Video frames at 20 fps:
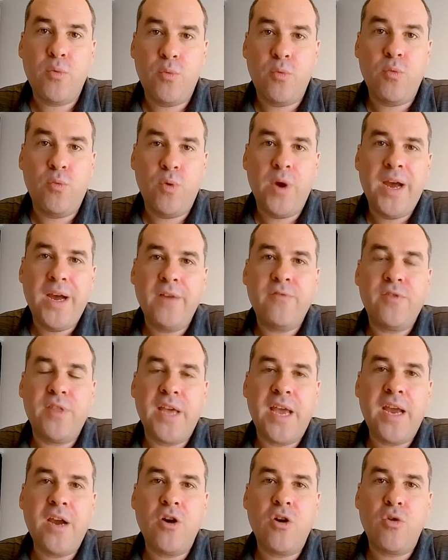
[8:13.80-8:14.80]
where if
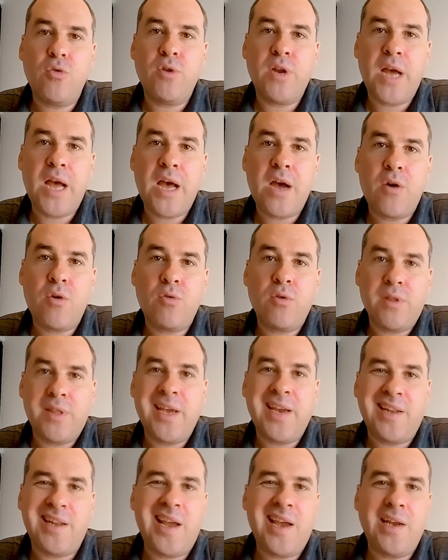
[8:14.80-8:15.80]
they go down,
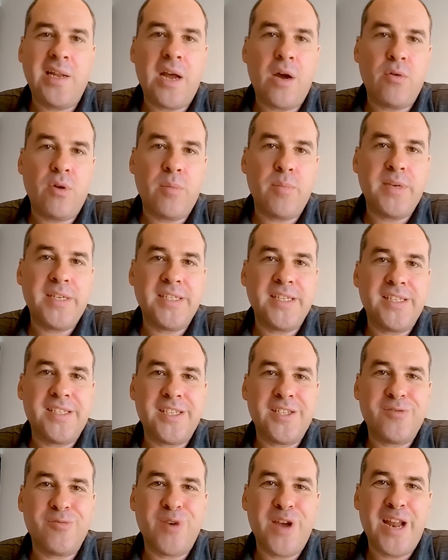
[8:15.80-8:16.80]
they take down the business
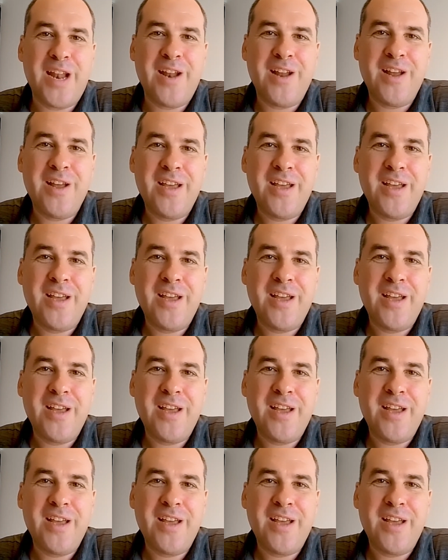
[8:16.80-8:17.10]
as well.